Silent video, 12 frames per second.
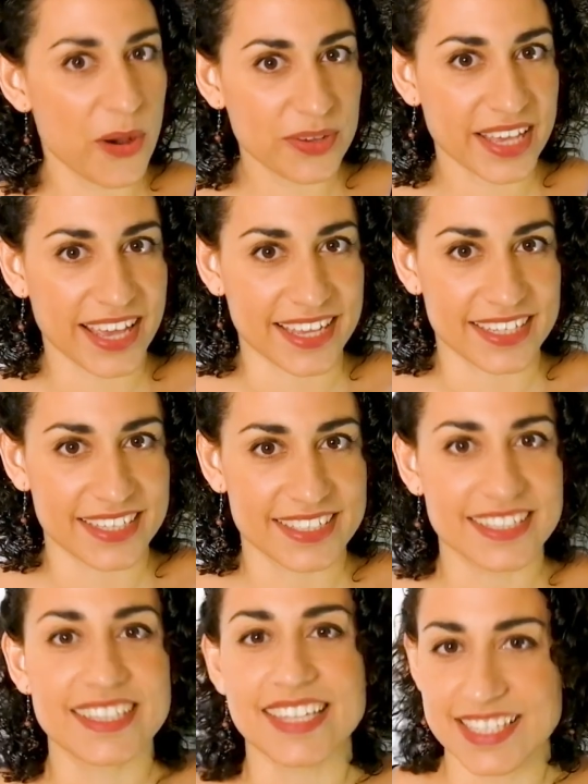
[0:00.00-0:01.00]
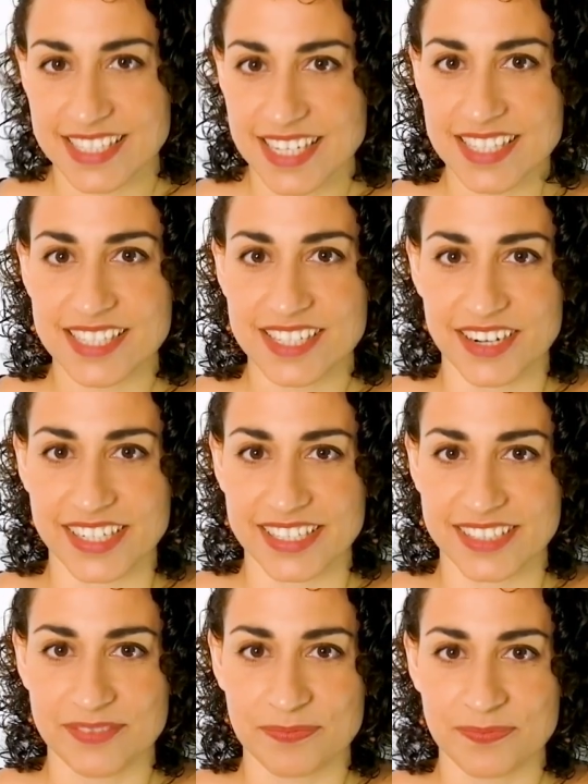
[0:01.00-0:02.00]
Okay. Let's get started.
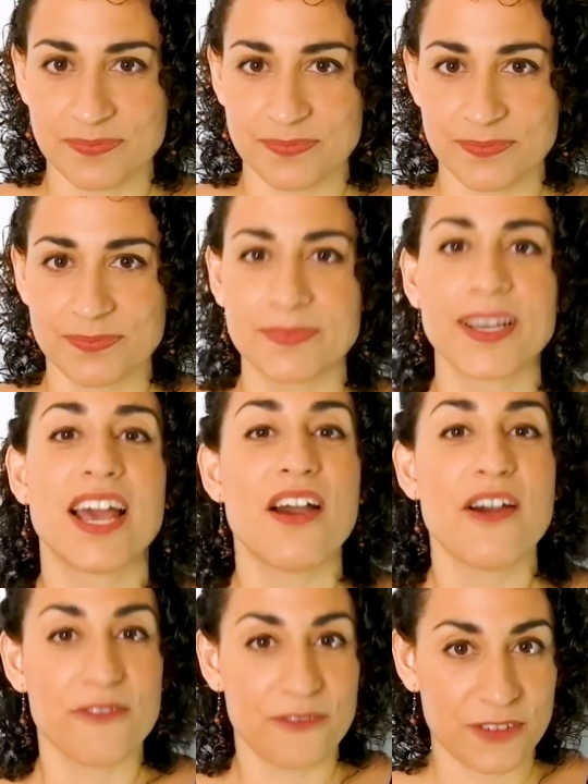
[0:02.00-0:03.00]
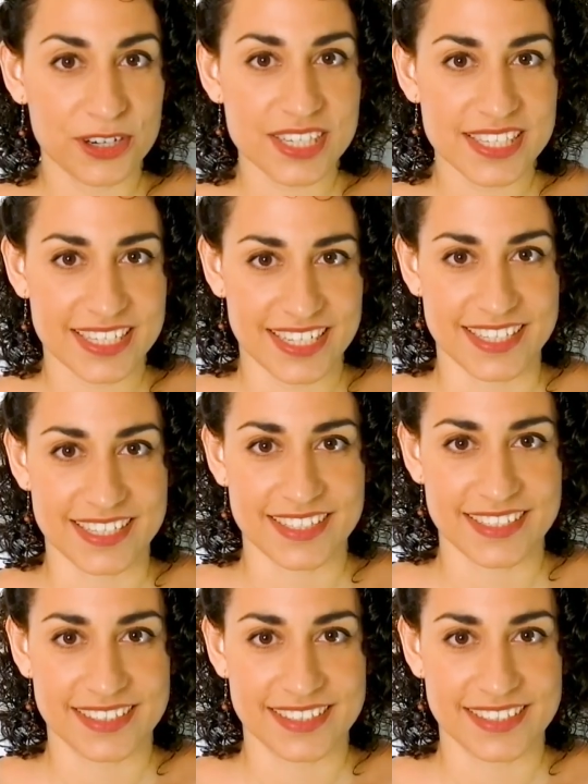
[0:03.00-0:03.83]
First is